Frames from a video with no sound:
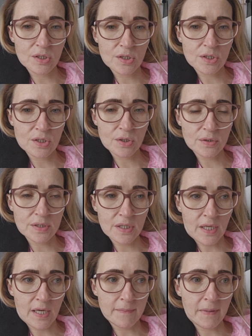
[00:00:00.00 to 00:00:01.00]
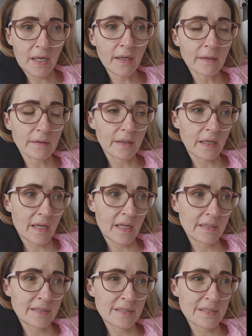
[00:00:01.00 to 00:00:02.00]
doctor came in
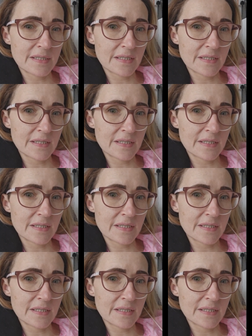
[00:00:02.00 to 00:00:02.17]
and